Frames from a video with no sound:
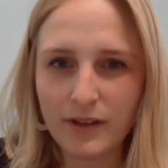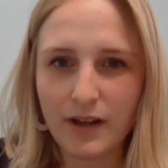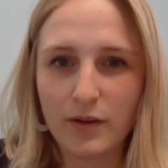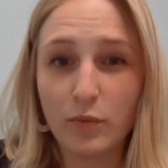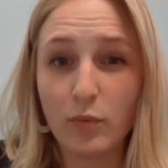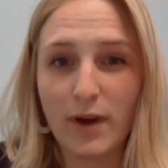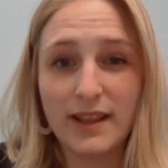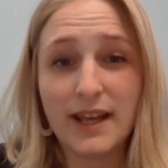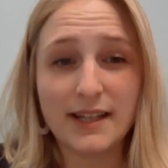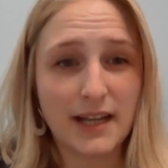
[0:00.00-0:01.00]
on
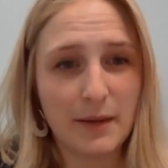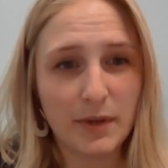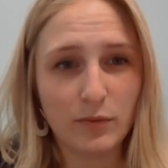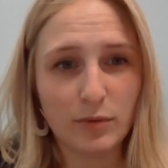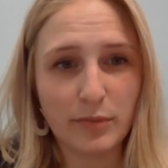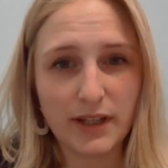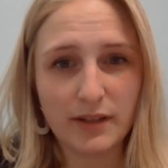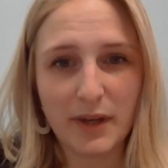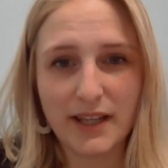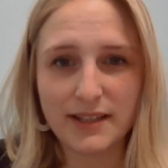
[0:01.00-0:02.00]
when that timing would
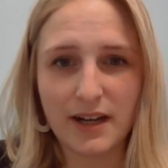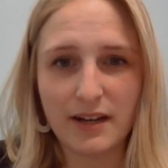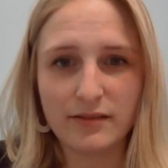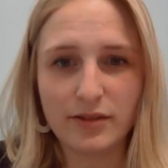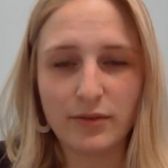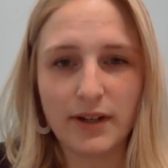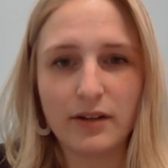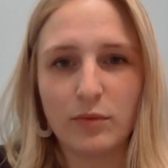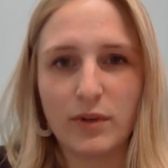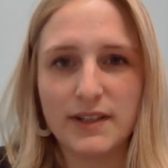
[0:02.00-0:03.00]
be based on
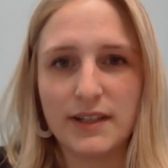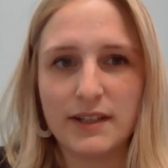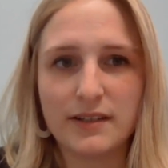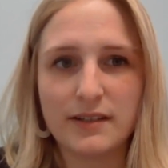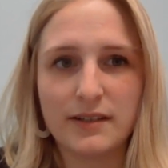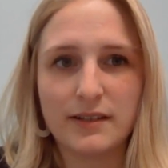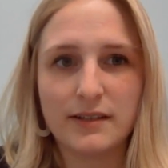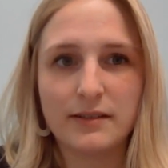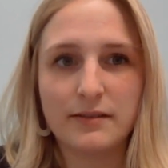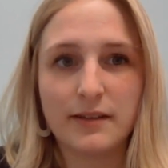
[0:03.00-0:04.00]
career, or was it
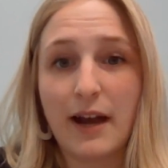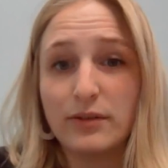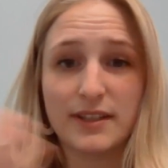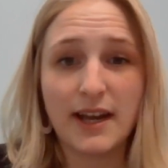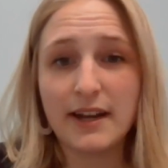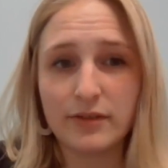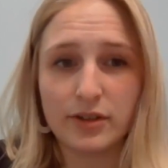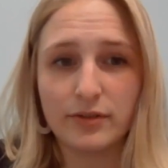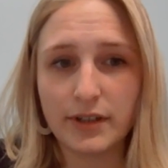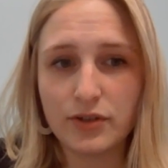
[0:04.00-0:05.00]
outside of a
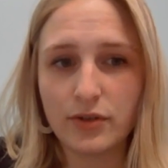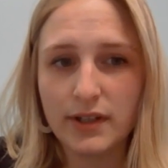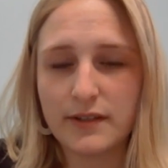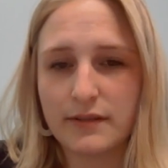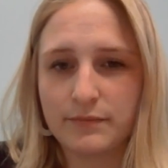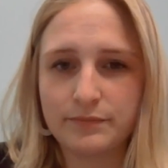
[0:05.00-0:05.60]
career choice?